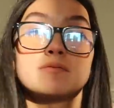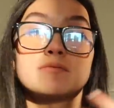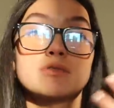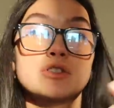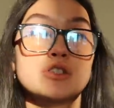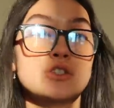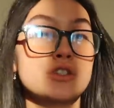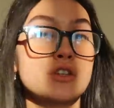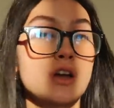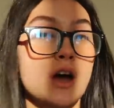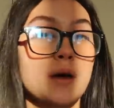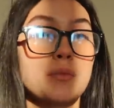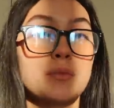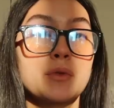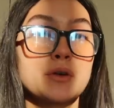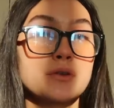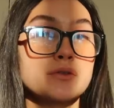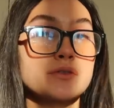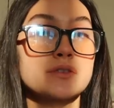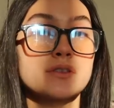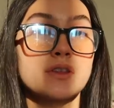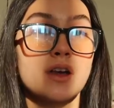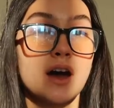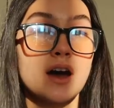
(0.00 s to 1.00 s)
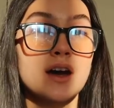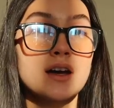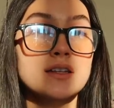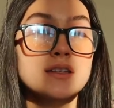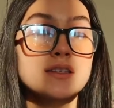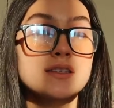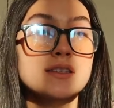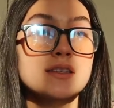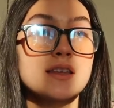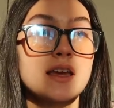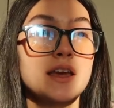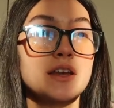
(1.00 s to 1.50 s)
stop those
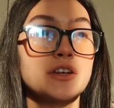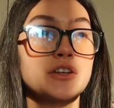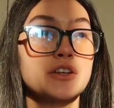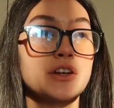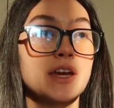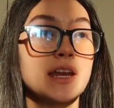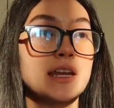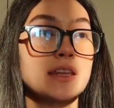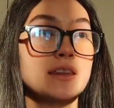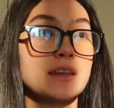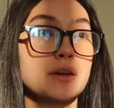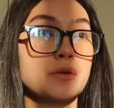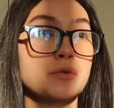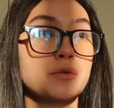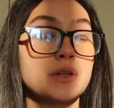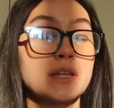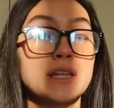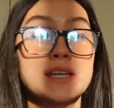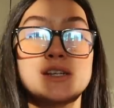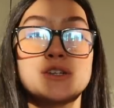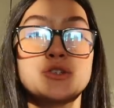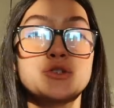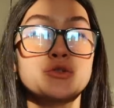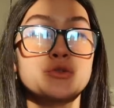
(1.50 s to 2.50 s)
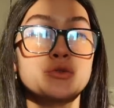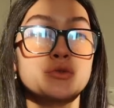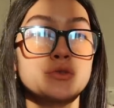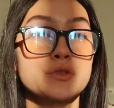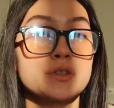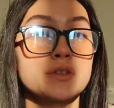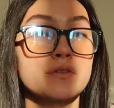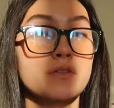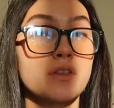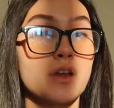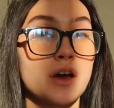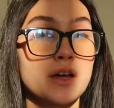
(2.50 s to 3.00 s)
thoughts and you're getting like really
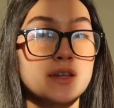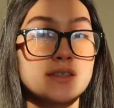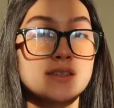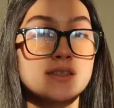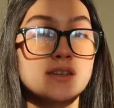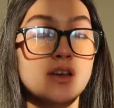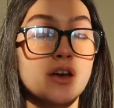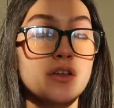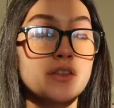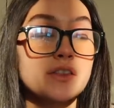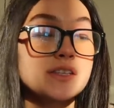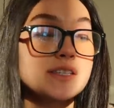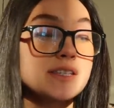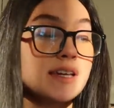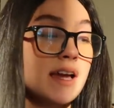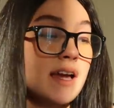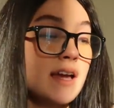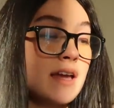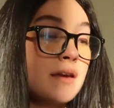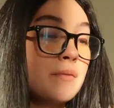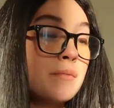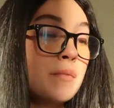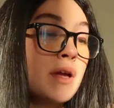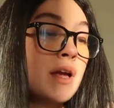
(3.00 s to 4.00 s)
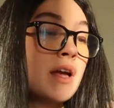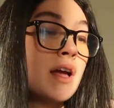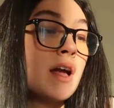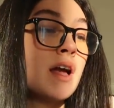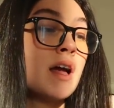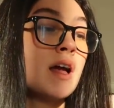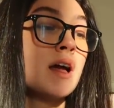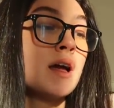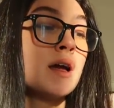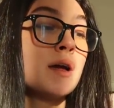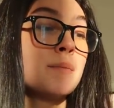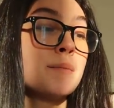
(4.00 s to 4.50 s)
intrusive thoughts all the time,
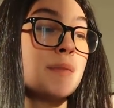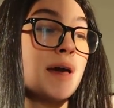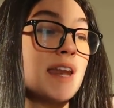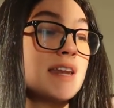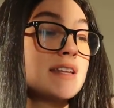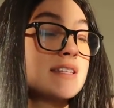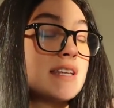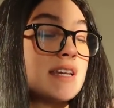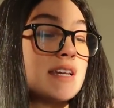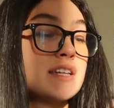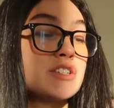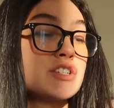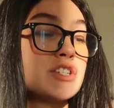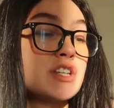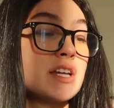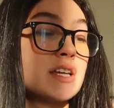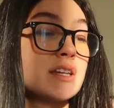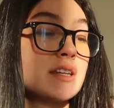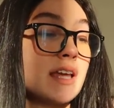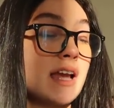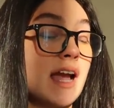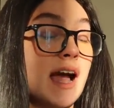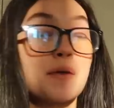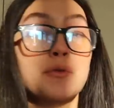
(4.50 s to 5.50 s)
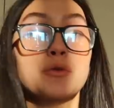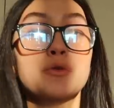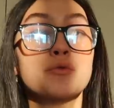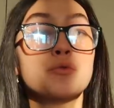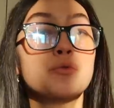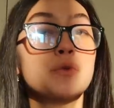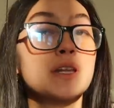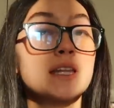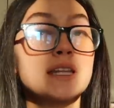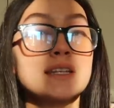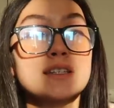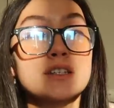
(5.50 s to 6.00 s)
meditation, like, I
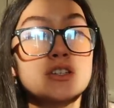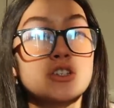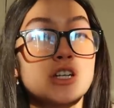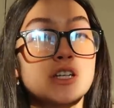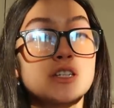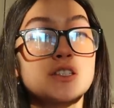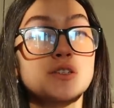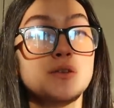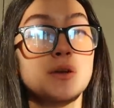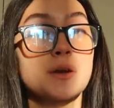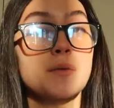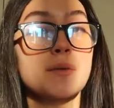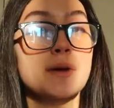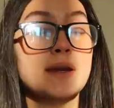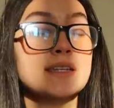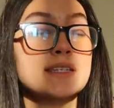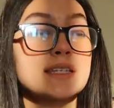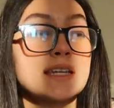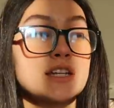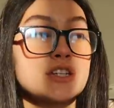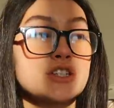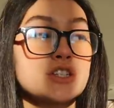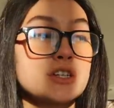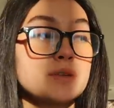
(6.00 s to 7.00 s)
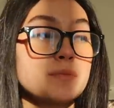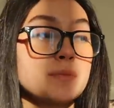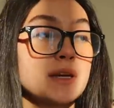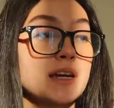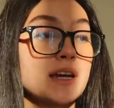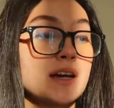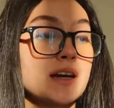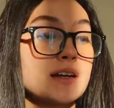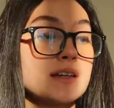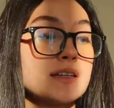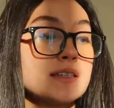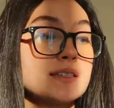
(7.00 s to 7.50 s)
would really suggest doing meditation
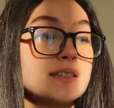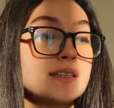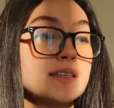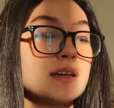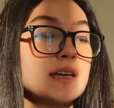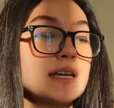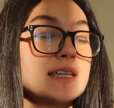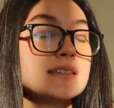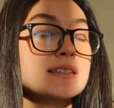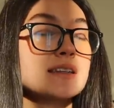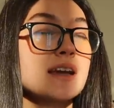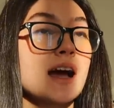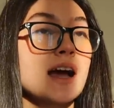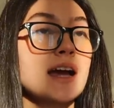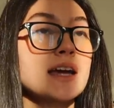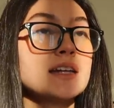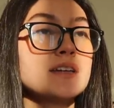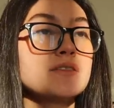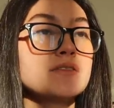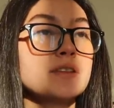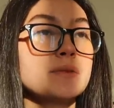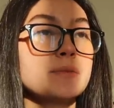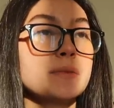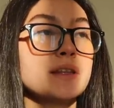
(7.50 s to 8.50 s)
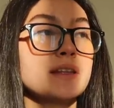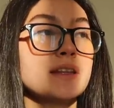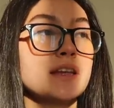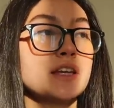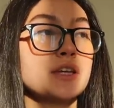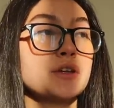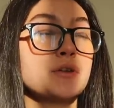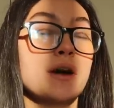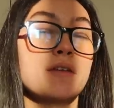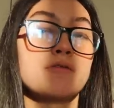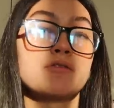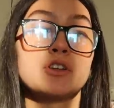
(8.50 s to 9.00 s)
because it's kind of something that
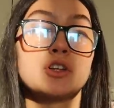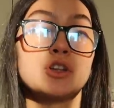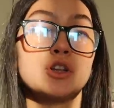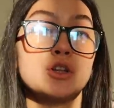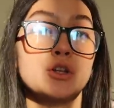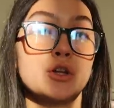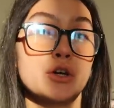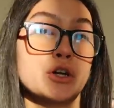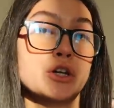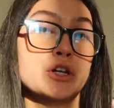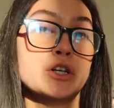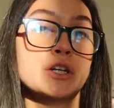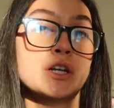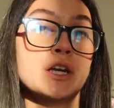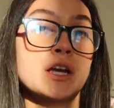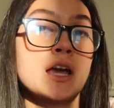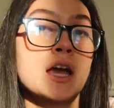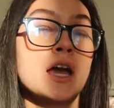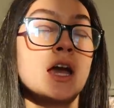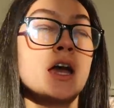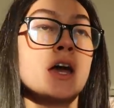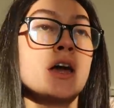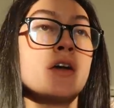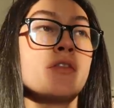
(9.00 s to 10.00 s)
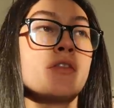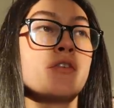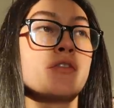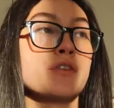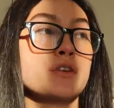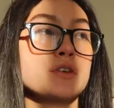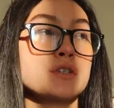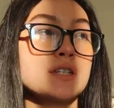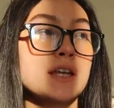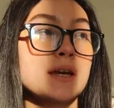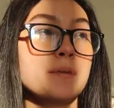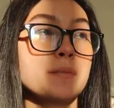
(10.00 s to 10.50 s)
you have to learn. The
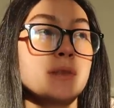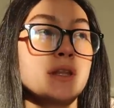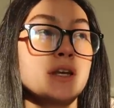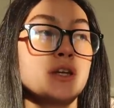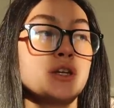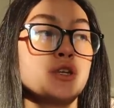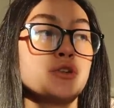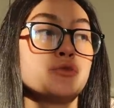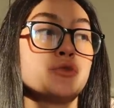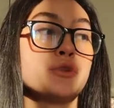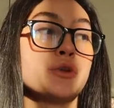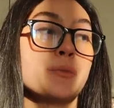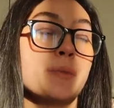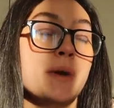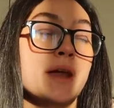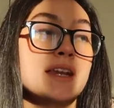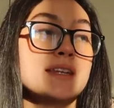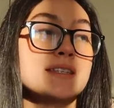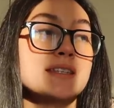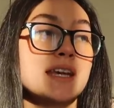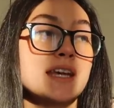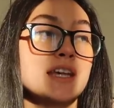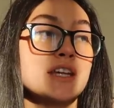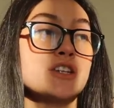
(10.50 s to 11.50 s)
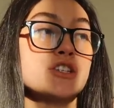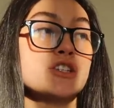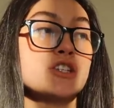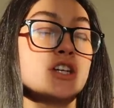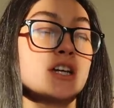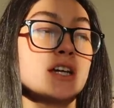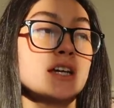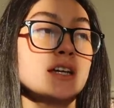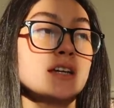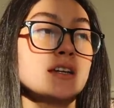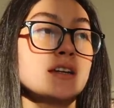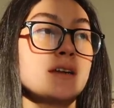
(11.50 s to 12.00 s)
first time that you do
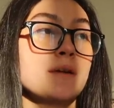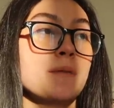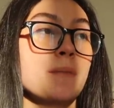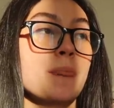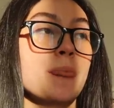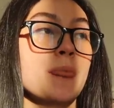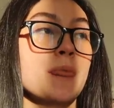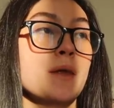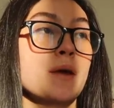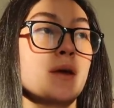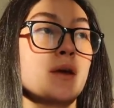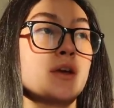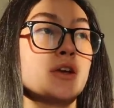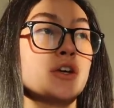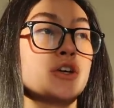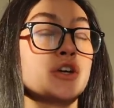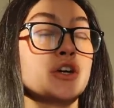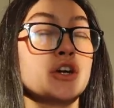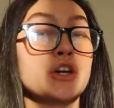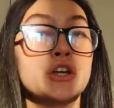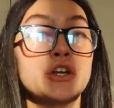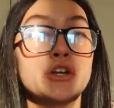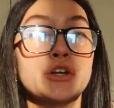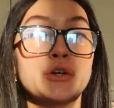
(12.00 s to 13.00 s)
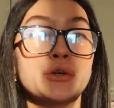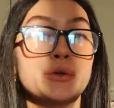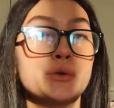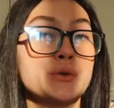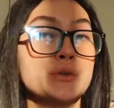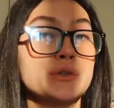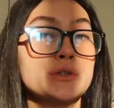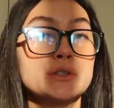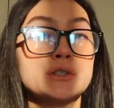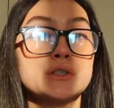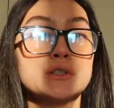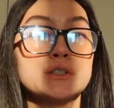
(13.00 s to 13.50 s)
meditation, you're gonna